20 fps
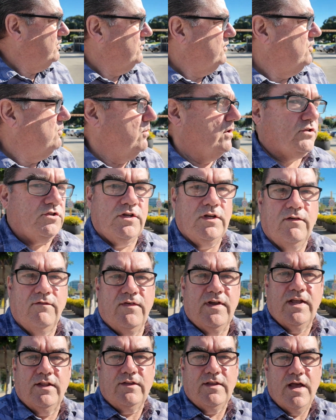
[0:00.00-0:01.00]
You're watching
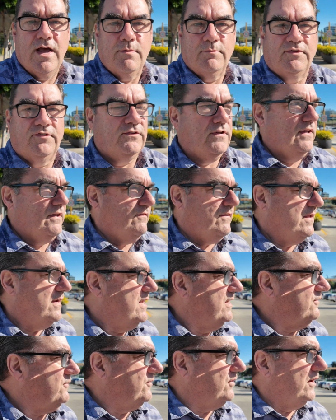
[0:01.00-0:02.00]
VietnamSteve in
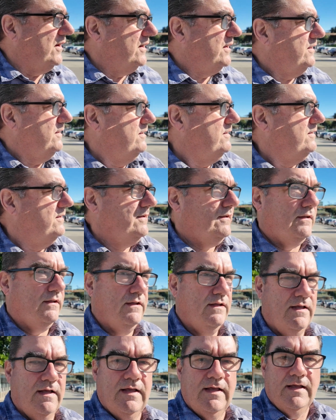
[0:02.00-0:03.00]
Exile,
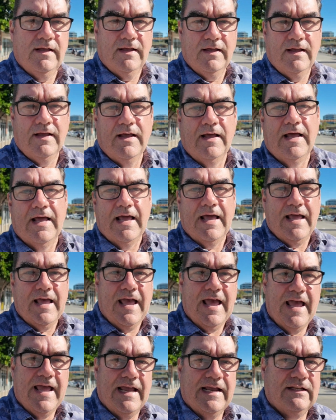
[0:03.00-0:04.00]

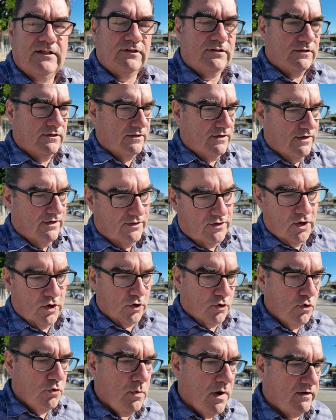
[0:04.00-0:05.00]
and I've got a
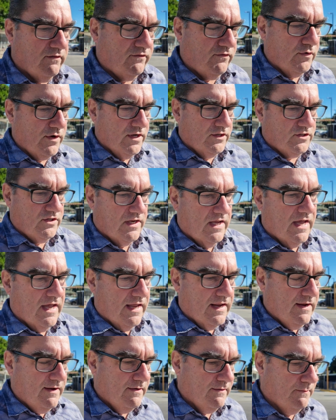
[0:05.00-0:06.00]
good one for you
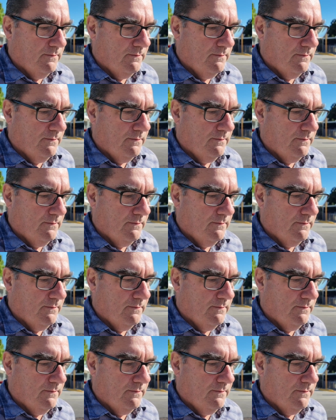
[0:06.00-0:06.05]
today.